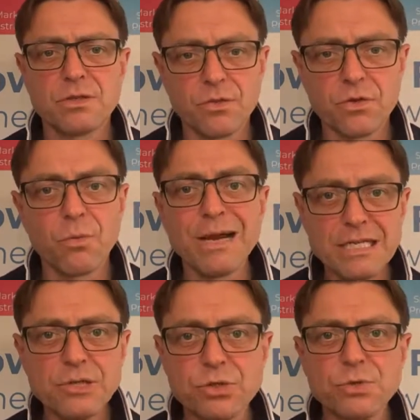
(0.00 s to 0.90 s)
the way
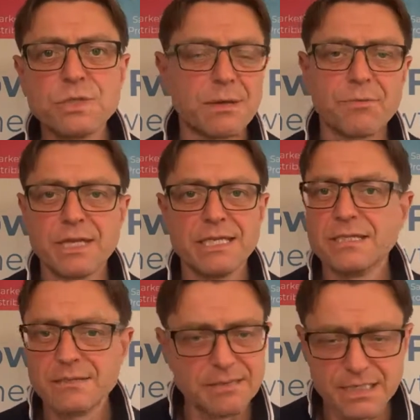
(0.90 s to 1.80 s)
you do something
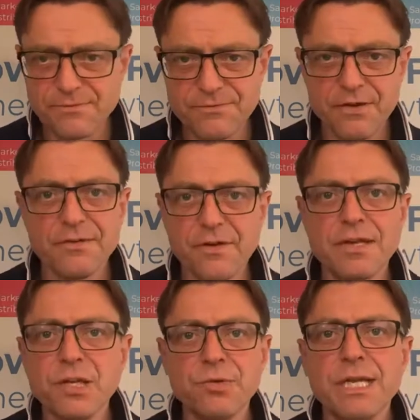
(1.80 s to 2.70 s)
is very, very
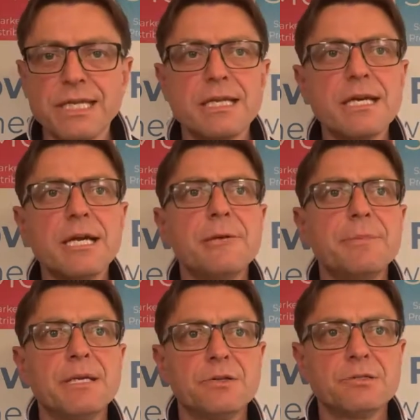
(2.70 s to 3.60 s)
unique,
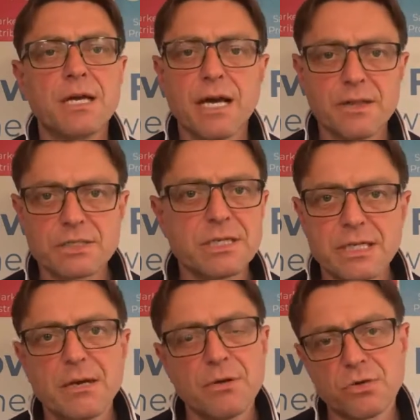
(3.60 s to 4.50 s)
because others can
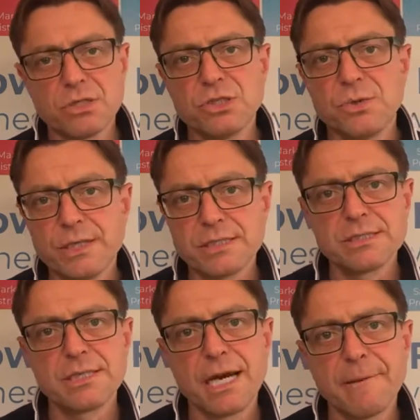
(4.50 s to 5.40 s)
come along
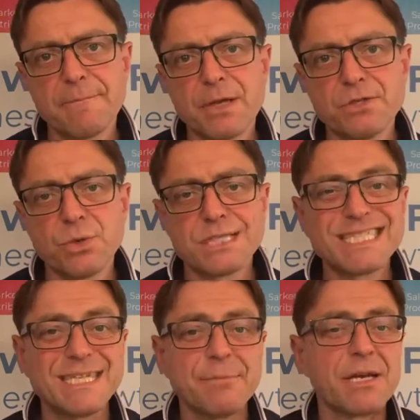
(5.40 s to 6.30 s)
and do it
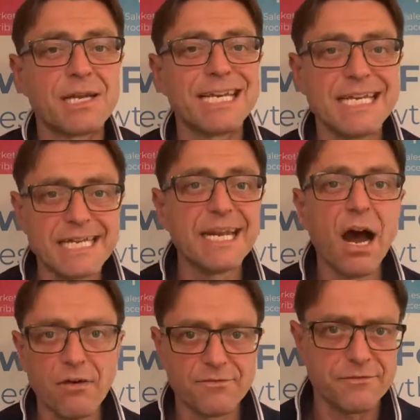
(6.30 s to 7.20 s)
similarly
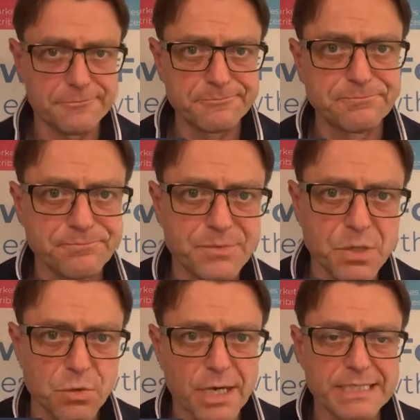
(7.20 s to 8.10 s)
enough.
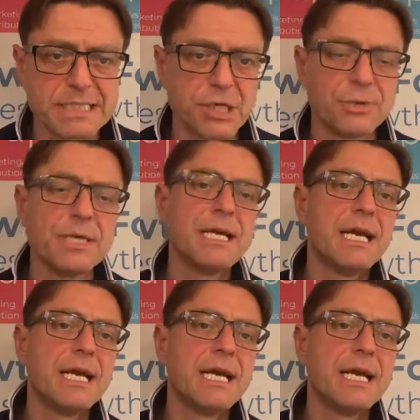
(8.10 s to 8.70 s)
All right. So